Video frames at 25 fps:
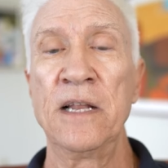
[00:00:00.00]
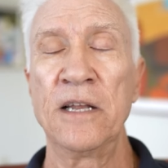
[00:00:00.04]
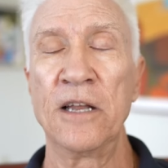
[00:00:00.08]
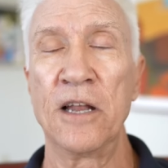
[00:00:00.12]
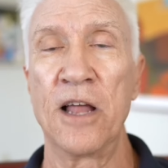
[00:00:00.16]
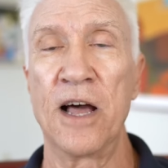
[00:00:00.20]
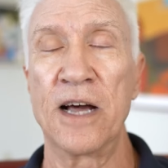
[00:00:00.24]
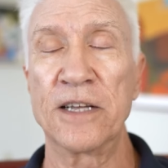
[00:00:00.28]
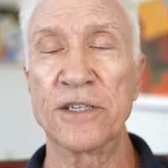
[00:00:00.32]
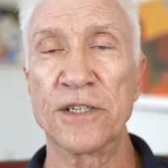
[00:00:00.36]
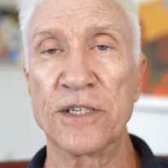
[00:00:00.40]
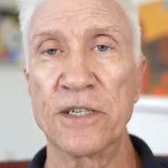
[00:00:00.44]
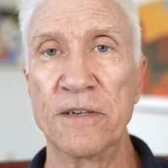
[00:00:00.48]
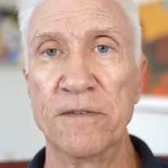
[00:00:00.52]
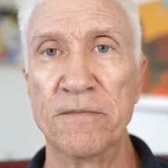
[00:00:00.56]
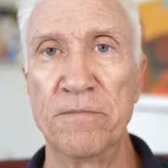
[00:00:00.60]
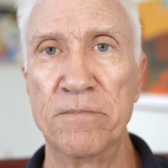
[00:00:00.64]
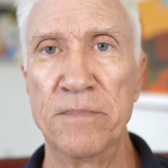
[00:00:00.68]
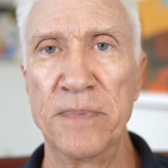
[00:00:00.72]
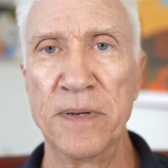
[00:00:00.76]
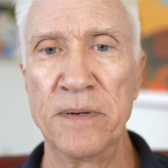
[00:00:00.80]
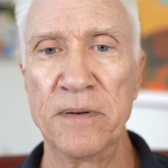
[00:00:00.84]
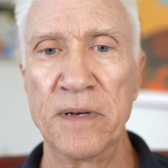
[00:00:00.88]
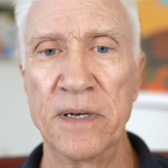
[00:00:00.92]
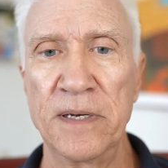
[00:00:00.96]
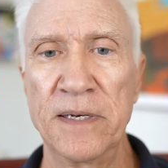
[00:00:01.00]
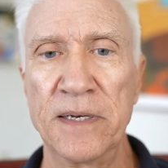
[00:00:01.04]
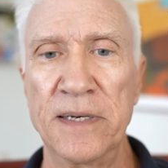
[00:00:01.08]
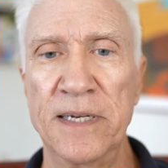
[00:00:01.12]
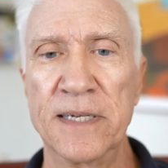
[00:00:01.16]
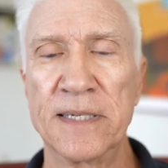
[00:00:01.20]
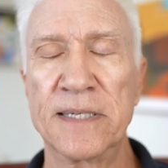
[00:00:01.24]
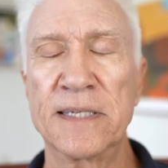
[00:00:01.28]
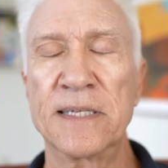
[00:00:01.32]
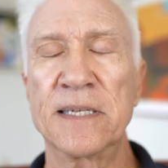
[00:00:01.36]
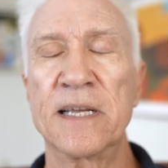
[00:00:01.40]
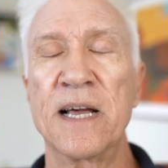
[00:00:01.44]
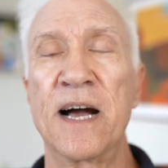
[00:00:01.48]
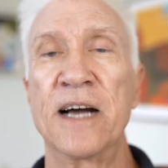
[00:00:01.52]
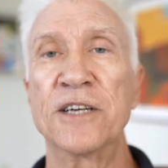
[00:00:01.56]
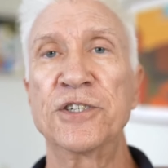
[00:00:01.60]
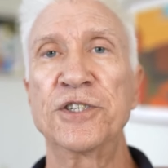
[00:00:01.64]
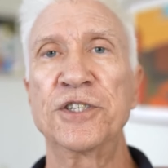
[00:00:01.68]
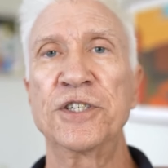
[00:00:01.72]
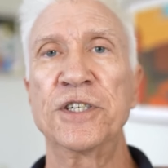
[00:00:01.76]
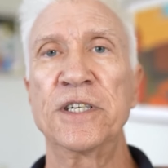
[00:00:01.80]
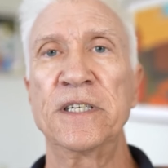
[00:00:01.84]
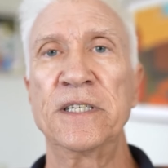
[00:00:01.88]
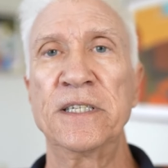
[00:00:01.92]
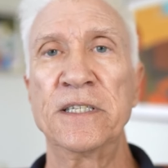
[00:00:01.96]
Lots of
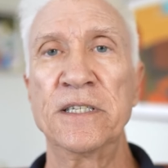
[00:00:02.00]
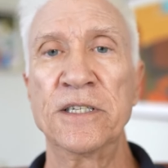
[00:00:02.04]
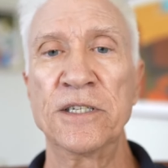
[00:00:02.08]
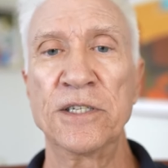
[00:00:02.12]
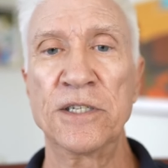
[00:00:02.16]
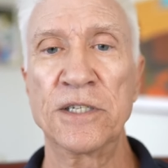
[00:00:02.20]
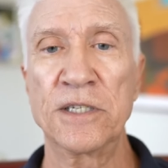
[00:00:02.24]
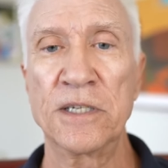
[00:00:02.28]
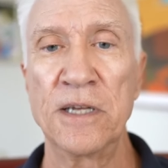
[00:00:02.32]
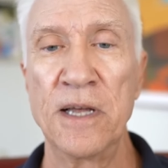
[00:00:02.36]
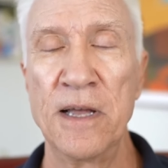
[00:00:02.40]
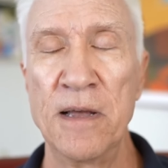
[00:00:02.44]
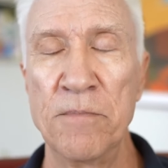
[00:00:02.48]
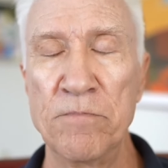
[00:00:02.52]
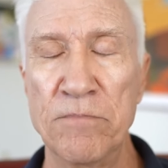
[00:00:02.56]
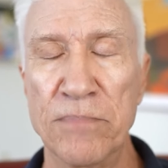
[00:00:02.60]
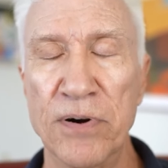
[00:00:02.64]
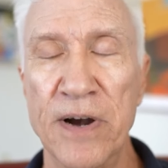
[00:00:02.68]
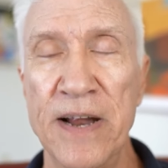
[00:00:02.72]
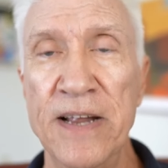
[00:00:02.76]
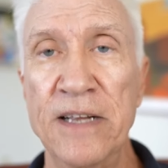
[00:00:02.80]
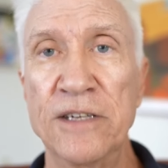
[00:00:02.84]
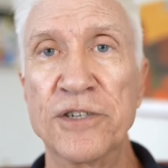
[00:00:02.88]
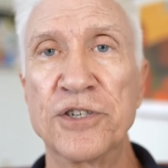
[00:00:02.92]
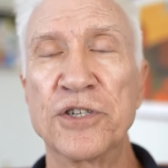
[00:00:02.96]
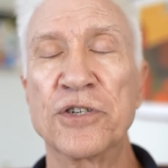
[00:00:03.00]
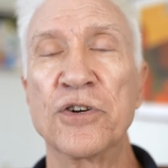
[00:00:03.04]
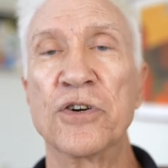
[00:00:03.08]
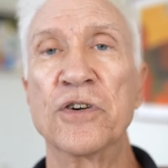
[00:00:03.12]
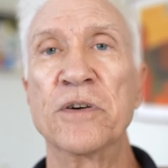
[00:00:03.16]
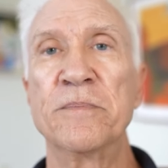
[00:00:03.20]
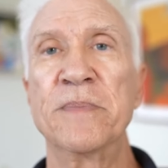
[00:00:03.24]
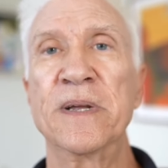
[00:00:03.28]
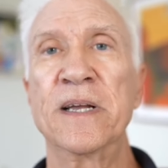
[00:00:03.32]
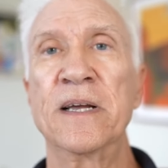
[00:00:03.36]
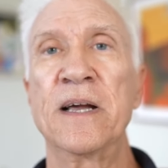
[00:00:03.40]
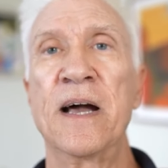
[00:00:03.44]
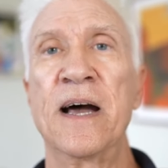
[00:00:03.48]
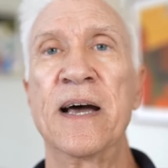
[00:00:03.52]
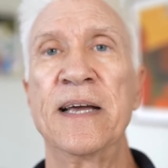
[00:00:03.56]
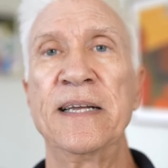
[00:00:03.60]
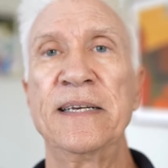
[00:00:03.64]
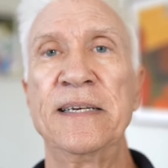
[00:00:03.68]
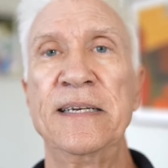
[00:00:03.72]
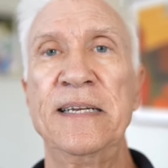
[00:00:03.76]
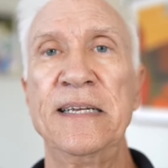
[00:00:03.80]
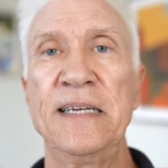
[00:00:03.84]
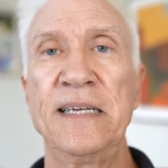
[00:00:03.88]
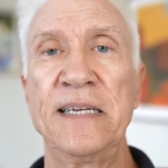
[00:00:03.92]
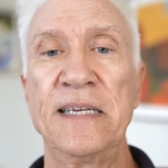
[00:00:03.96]
discussions, brainstorming
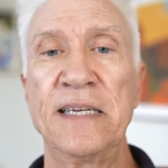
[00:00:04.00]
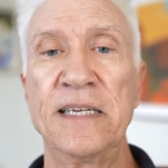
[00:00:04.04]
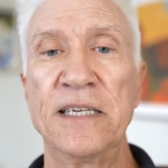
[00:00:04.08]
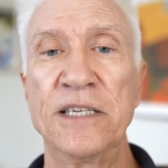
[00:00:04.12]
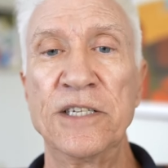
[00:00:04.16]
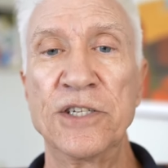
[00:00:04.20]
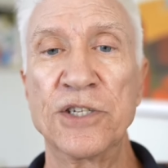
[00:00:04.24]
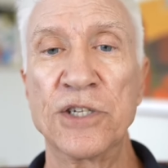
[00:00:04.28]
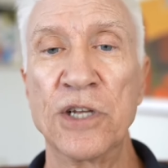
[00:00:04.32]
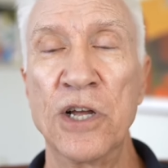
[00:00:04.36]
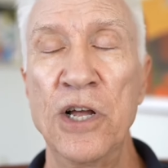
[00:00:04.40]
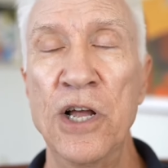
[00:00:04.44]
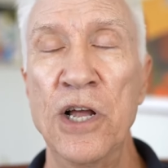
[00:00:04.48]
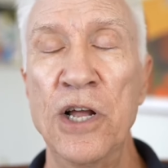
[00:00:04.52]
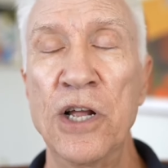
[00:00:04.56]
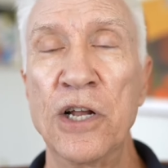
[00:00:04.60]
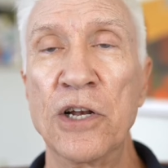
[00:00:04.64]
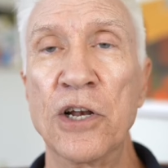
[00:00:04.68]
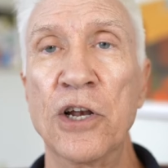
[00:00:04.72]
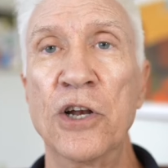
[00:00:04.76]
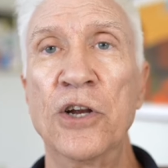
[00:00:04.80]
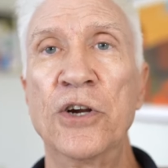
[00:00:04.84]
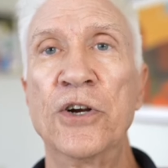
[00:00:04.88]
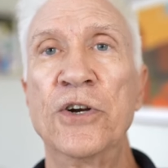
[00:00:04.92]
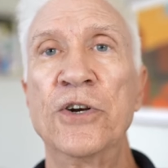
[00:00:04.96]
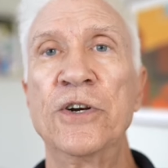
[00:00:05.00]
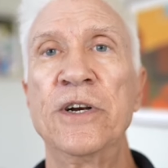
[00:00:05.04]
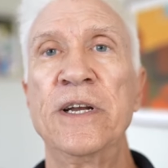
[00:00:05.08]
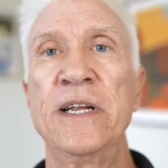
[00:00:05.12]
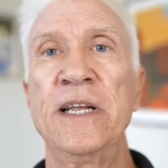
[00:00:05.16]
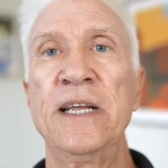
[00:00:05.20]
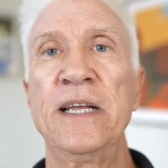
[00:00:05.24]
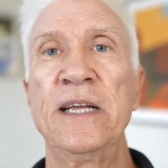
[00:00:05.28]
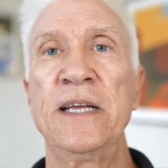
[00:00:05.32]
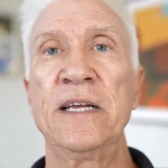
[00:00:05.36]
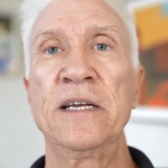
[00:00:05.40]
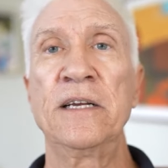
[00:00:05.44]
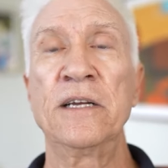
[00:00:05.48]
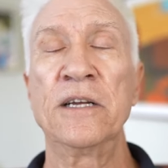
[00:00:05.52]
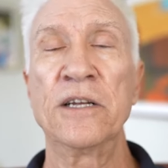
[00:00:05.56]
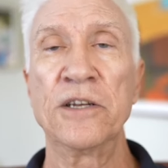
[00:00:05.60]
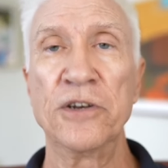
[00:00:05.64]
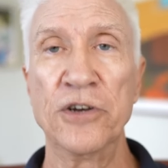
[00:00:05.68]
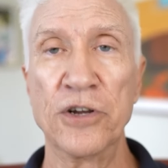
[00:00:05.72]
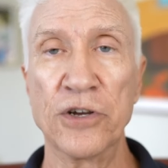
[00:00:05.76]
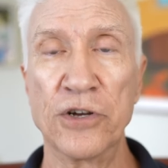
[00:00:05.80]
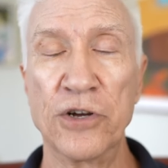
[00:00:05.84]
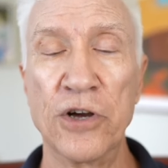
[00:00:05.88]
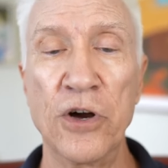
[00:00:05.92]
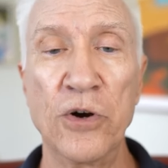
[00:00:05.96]
ideas,
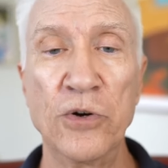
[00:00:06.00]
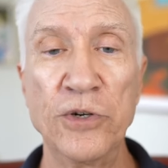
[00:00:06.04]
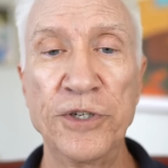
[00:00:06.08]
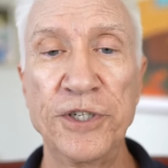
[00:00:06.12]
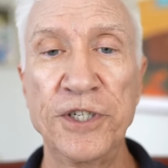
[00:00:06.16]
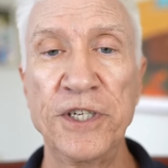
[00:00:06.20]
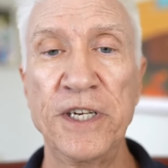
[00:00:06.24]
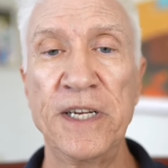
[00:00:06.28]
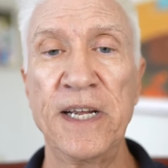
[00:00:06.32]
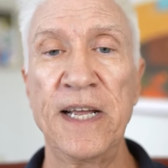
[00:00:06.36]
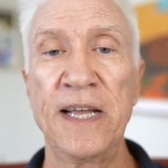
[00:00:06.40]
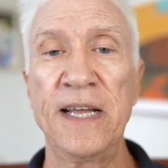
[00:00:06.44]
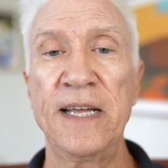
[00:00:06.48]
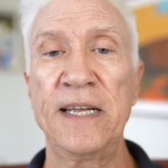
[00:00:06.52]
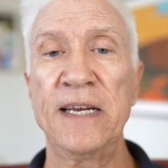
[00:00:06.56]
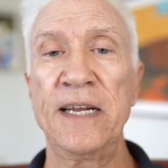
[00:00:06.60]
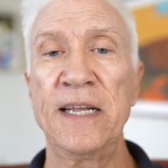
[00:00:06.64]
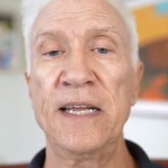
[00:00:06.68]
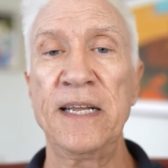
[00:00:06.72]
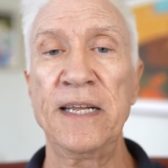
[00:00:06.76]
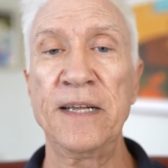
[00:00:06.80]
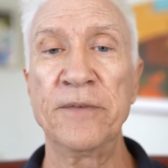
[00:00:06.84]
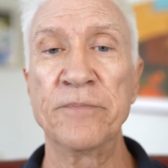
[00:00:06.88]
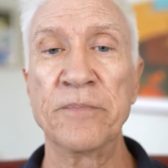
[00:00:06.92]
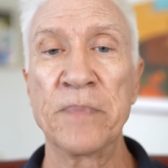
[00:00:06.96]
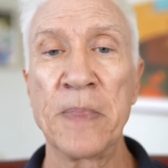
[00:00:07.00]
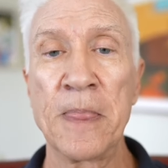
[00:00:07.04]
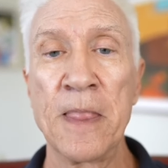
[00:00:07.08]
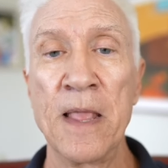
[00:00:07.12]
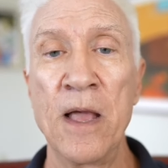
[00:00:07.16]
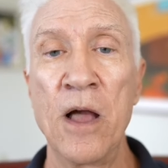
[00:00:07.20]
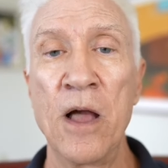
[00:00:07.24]
learning, negotiating,